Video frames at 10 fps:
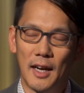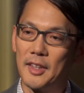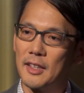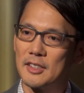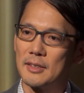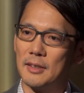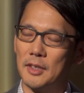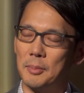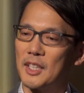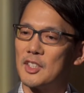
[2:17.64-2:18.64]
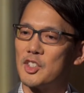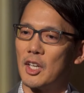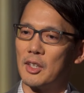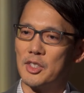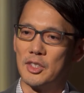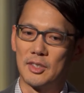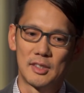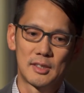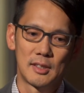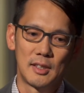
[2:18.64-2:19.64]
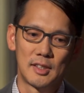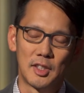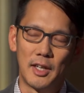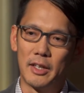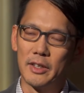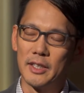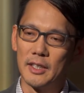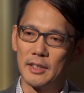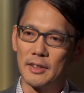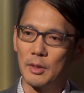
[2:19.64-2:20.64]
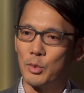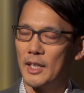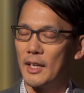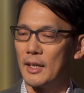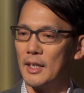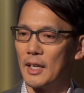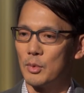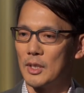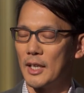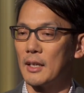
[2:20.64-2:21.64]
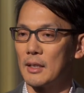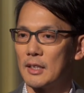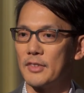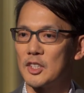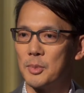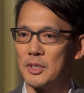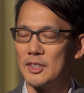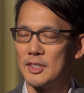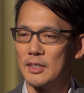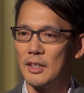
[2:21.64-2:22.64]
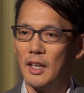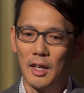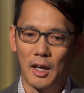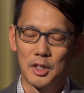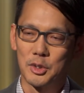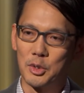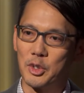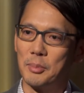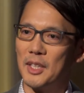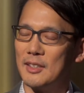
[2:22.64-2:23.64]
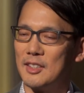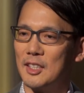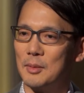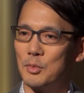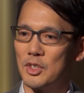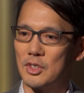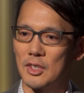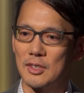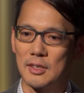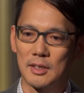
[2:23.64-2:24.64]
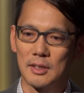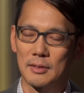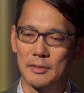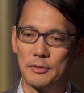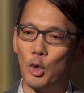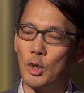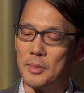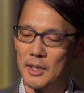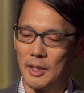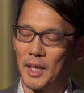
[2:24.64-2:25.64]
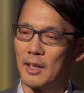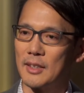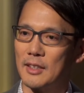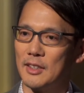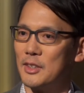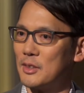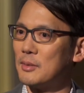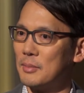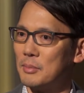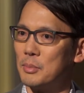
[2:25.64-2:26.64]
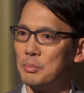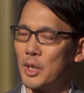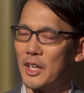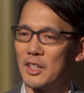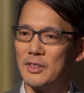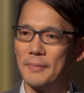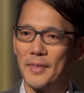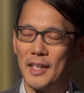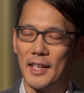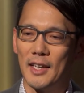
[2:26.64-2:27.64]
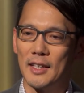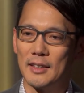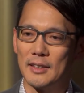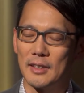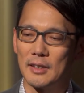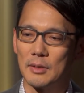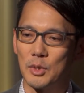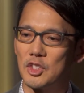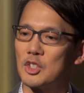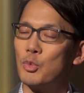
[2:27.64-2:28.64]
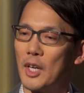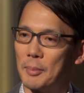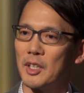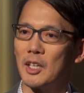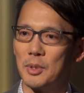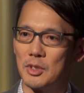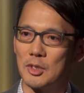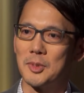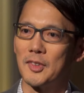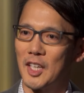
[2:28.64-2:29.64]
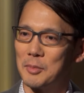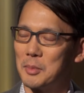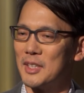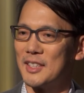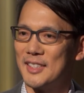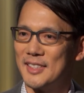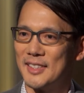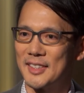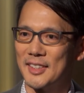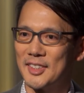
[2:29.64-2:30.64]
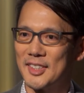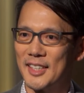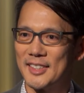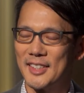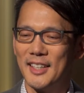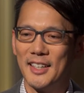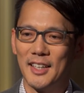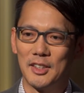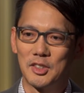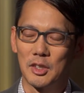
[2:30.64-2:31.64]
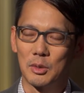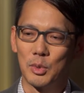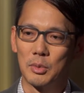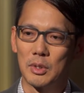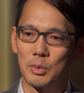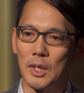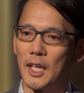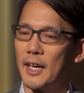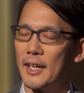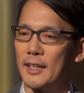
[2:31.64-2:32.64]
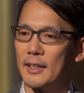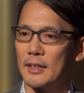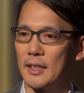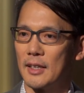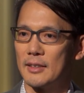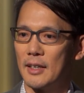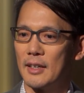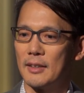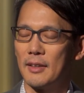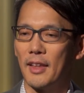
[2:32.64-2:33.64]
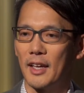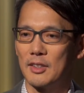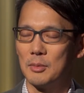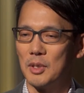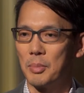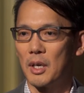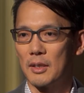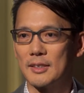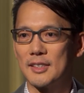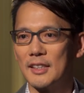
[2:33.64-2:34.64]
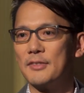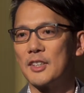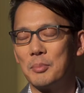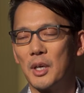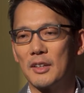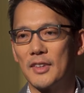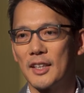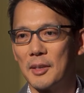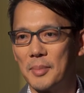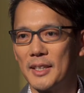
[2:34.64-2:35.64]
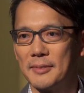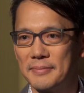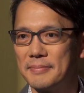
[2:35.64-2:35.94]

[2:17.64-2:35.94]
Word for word: I think it's the, the biggest challenge is it's, a, it's an area that we had not really had a lot of experience in. Our social media team was just uh, formed about a year prior and uh, was just ramping up in terms of capabilities and skill sets. And so we were relying a lot on that to be part, a significant part of the campaign.